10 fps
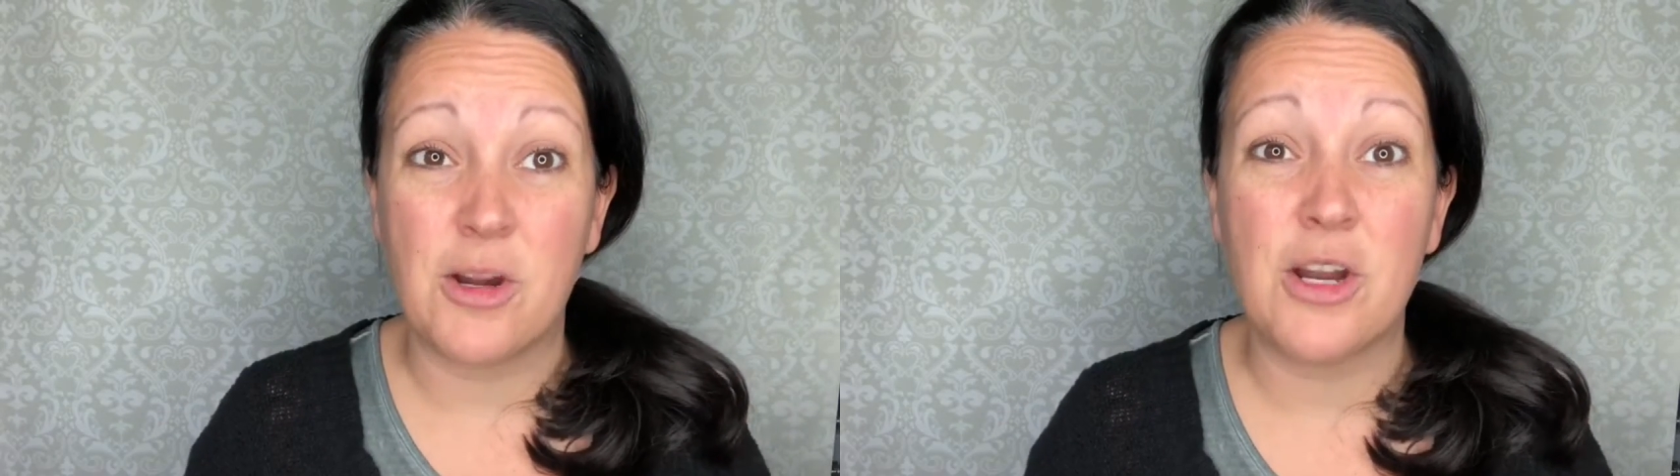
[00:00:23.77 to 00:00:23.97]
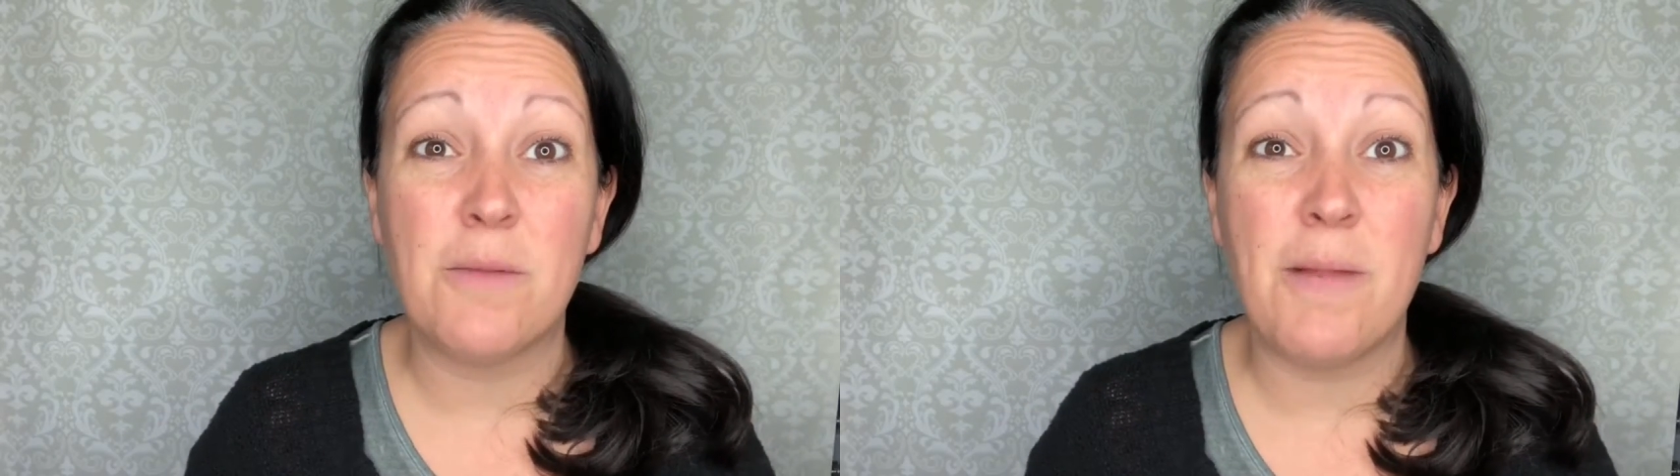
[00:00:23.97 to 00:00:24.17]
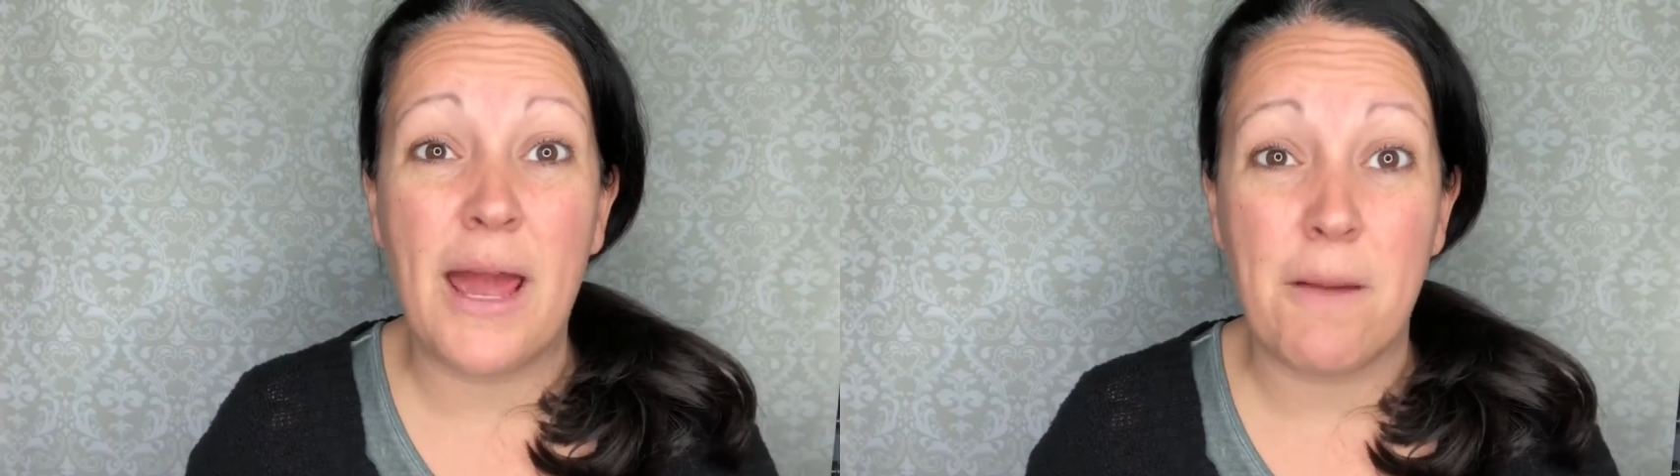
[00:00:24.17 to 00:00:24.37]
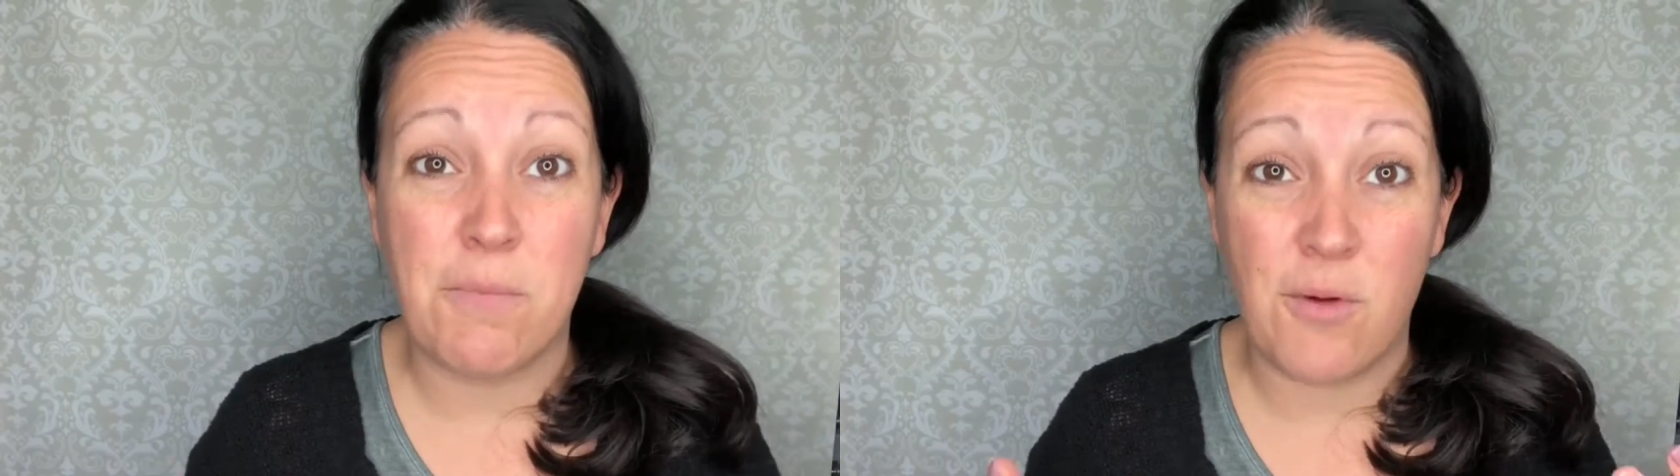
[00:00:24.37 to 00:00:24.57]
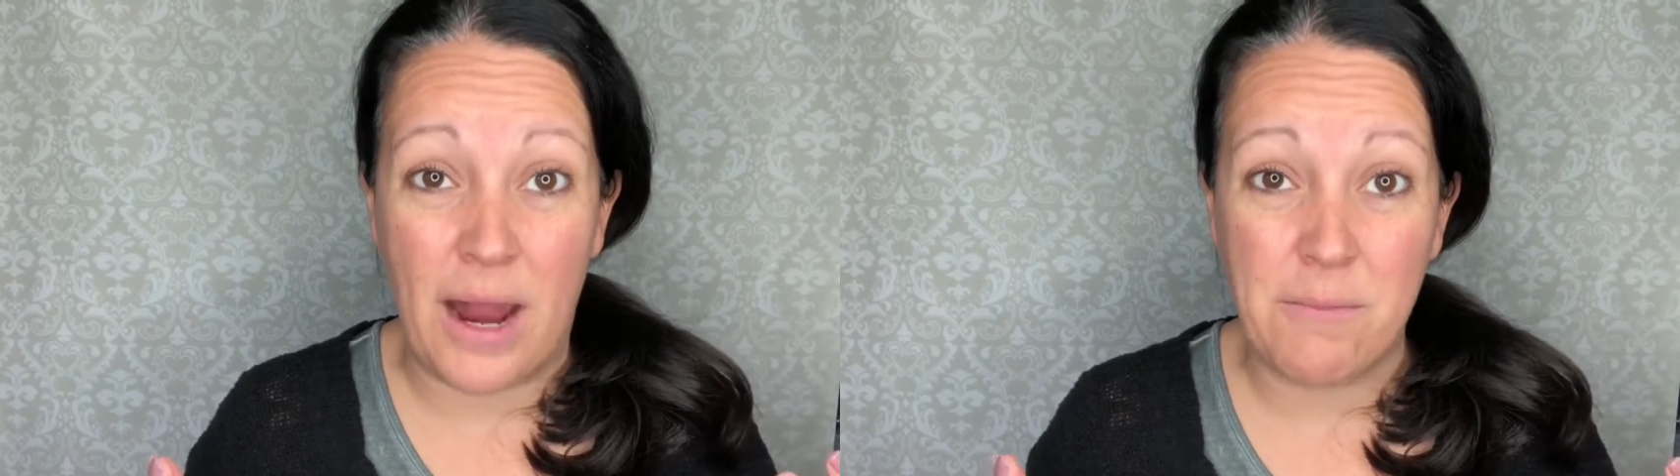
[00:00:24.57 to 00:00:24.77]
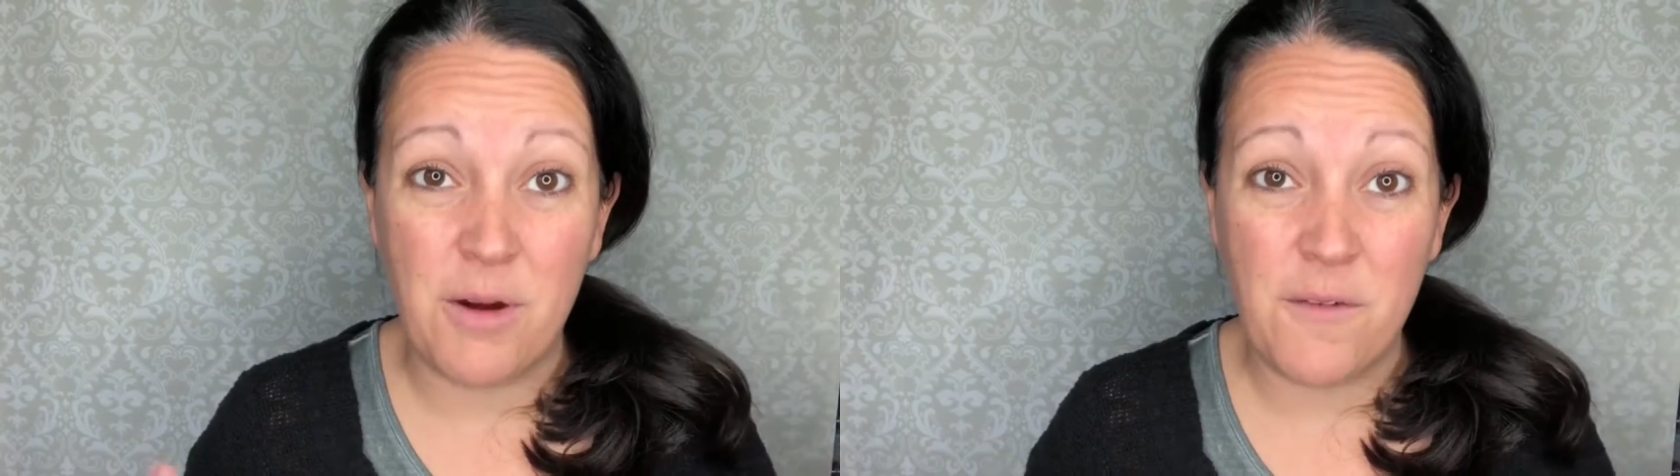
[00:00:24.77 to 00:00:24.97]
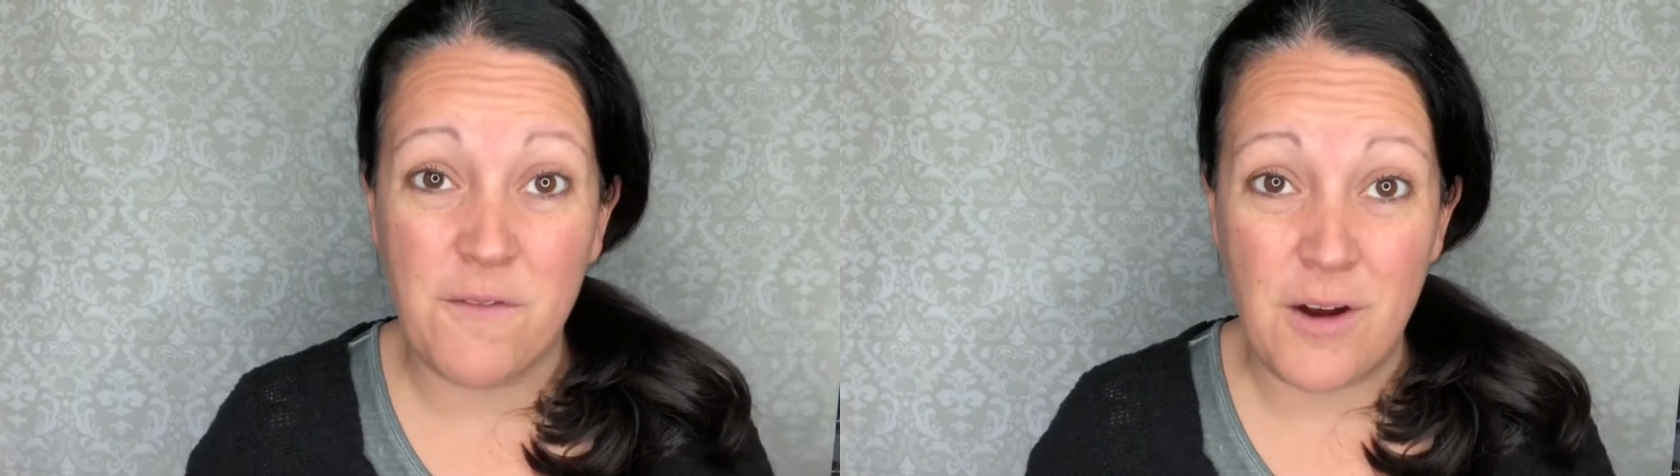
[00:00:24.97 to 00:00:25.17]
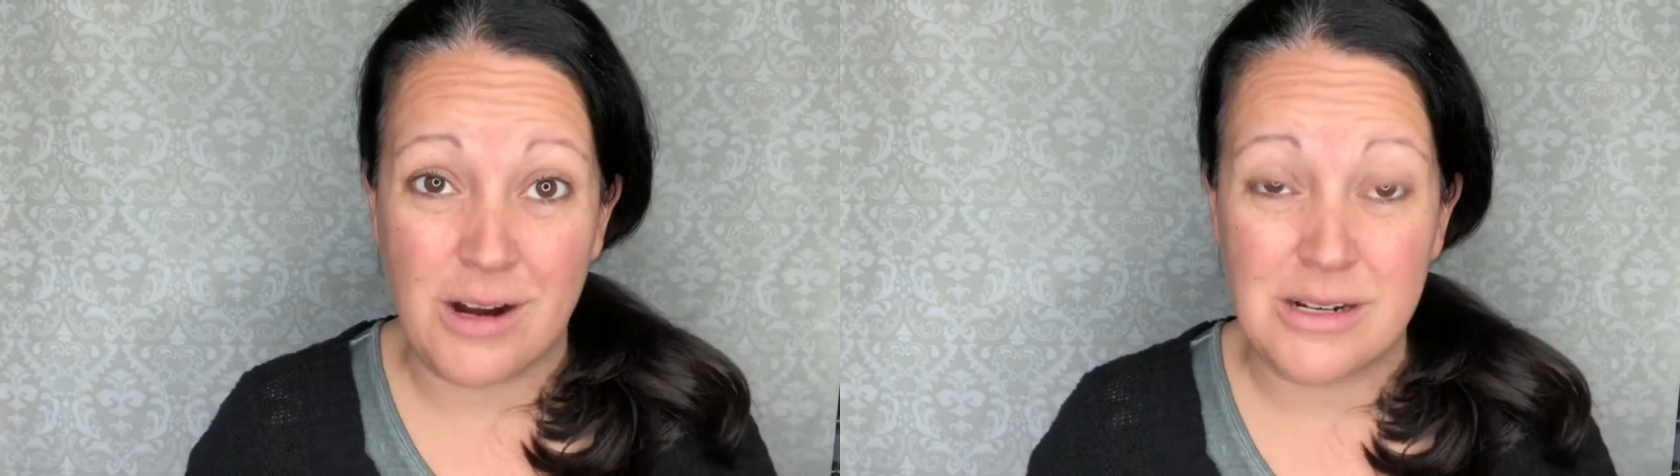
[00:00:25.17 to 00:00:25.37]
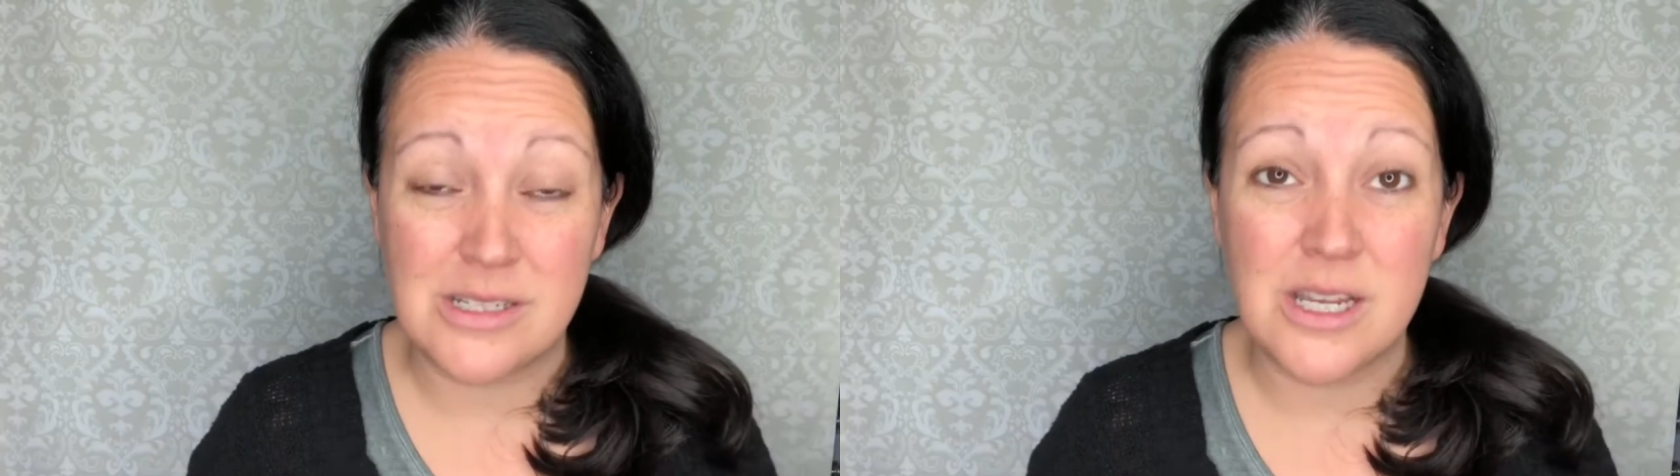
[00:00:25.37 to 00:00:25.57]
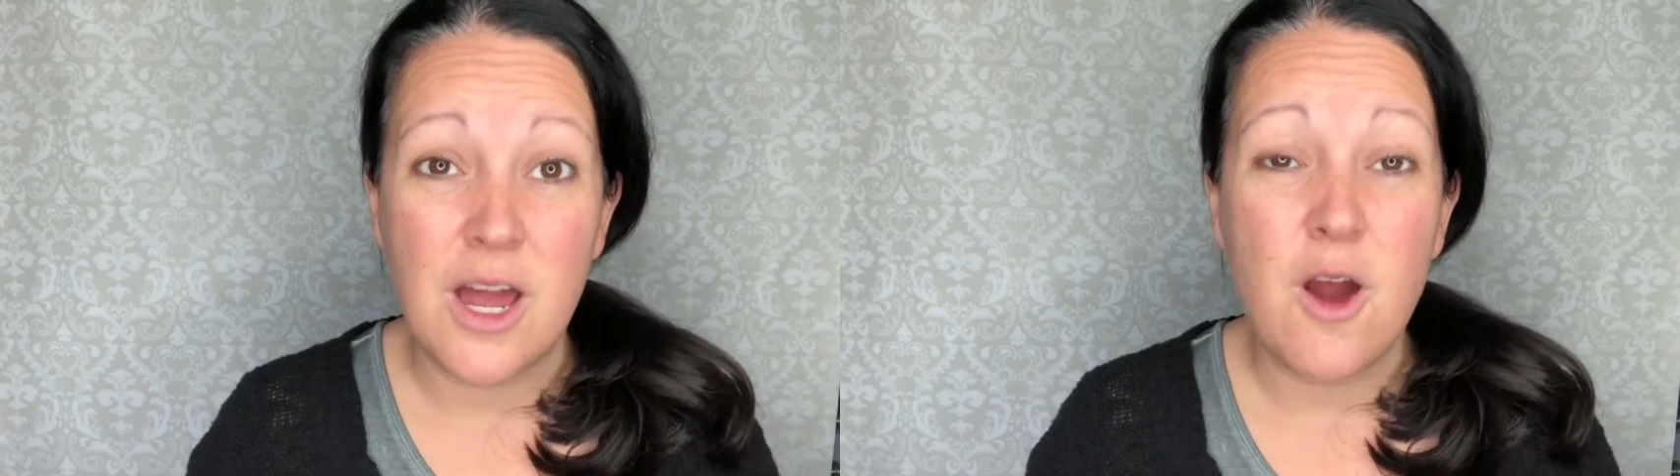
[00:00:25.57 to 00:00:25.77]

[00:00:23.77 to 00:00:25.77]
You're gonna apply a primer first.